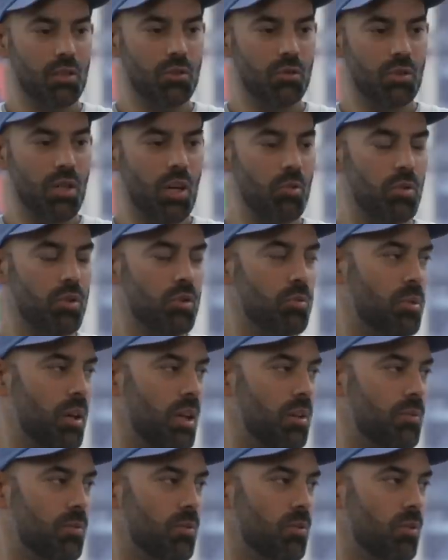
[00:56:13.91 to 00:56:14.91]
You get what you
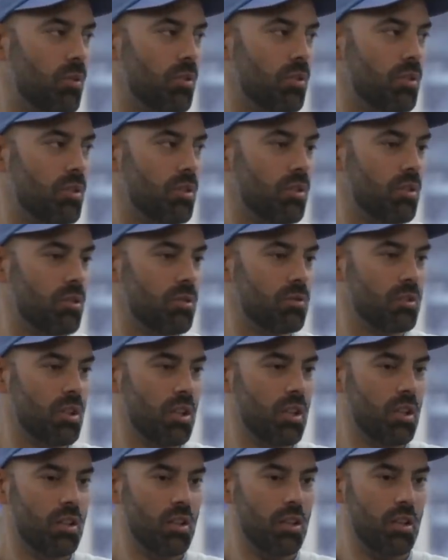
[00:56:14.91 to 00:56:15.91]
pay for, you know.
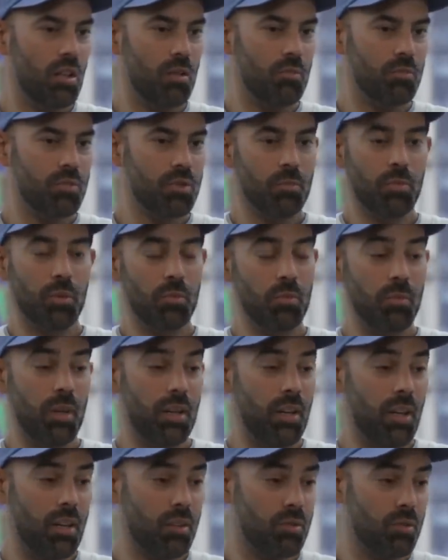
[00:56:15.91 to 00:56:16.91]
Um, some people
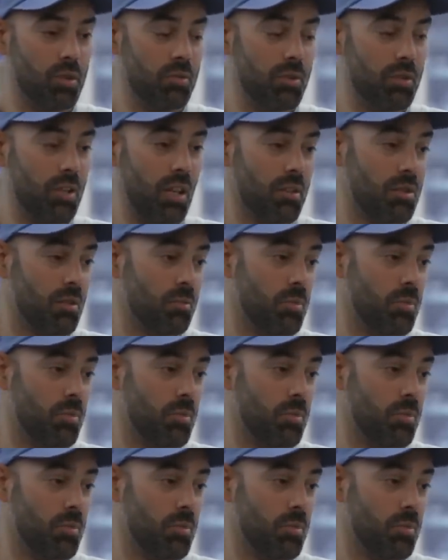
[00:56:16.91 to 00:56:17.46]
might not agree with that.